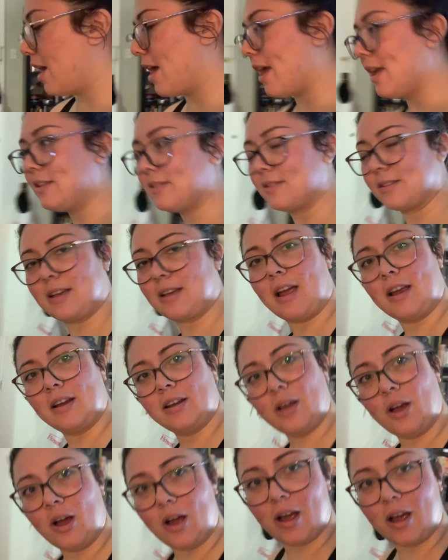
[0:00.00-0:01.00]
It's kind
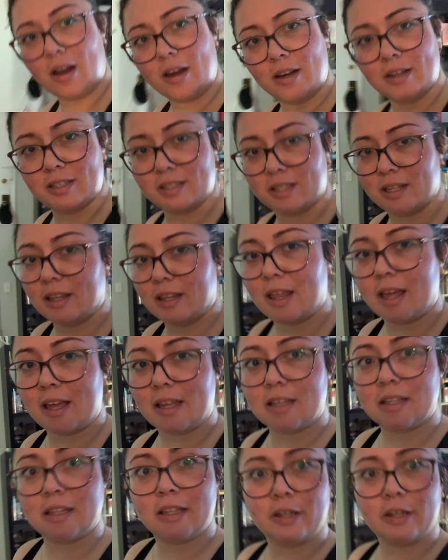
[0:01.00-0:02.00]
of hard to like
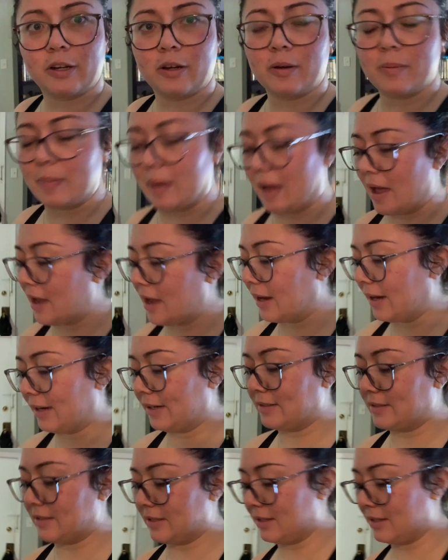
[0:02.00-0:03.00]
clear your
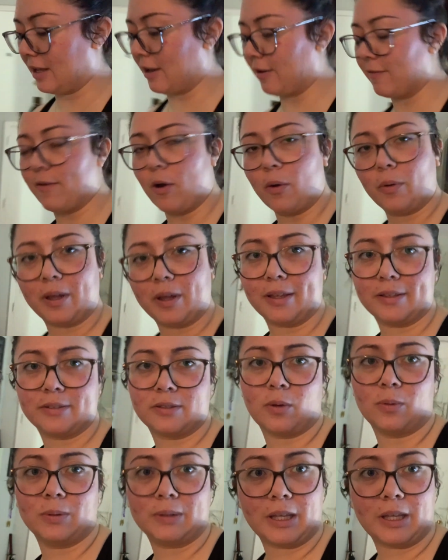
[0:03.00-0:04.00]
mind and like focus
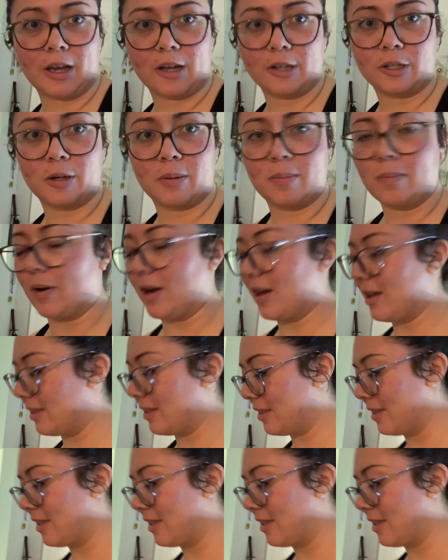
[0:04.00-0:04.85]
only on your breath.